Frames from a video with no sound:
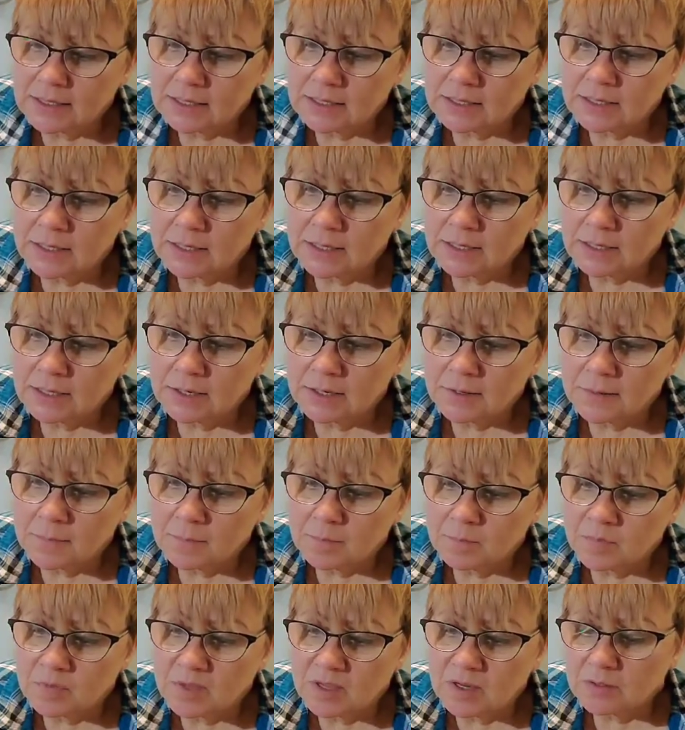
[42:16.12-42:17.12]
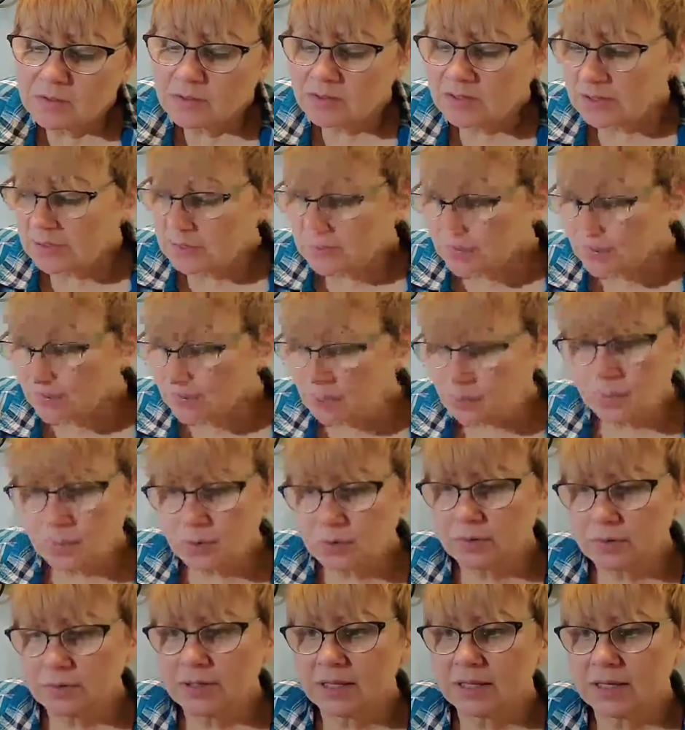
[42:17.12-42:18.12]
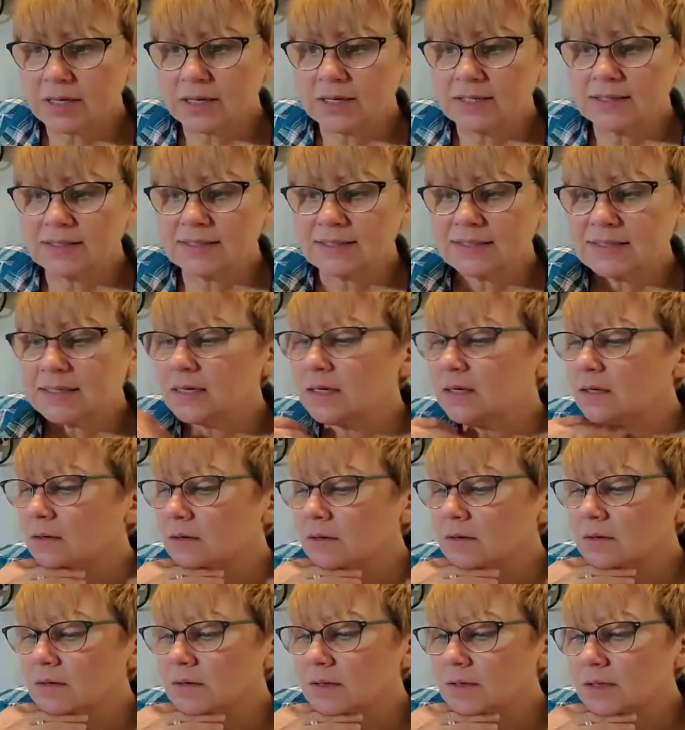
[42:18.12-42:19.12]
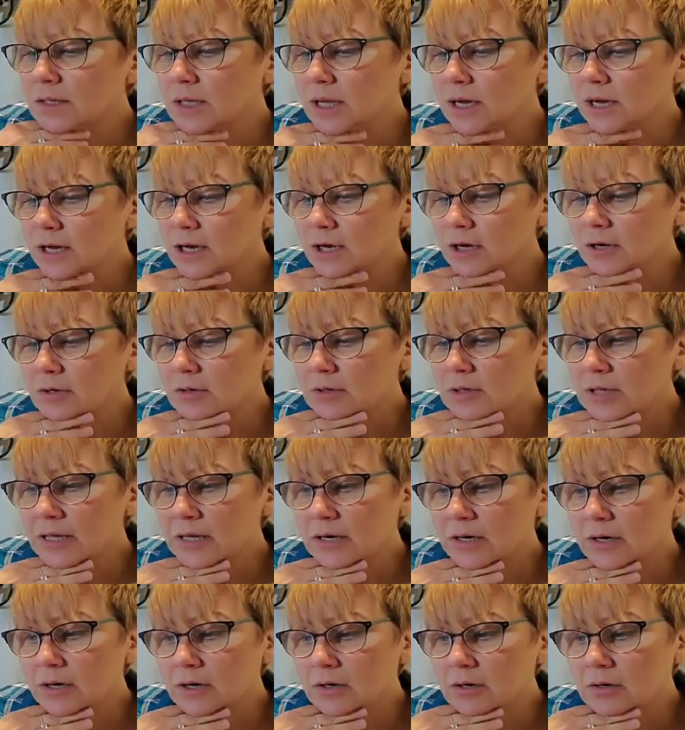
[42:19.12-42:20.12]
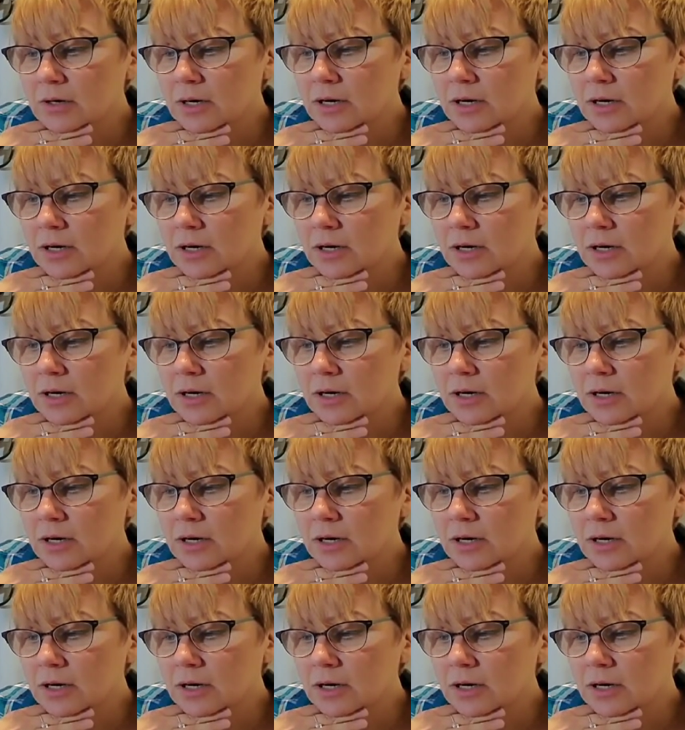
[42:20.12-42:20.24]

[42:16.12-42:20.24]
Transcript: And there's a couple that I've seen on there